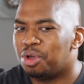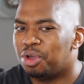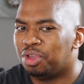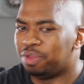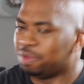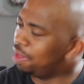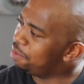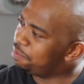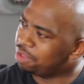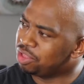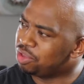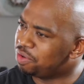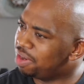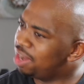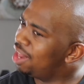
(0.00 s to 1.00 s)
man, you
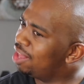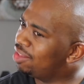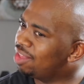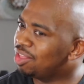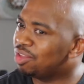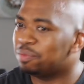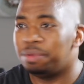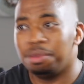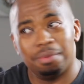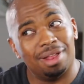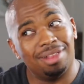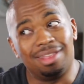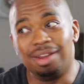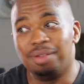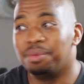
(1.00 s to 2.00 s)
realize that people are
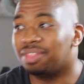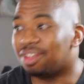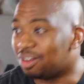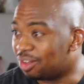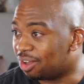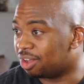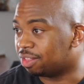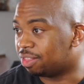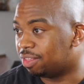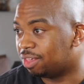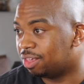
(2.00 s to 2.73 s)
dealing with a lot.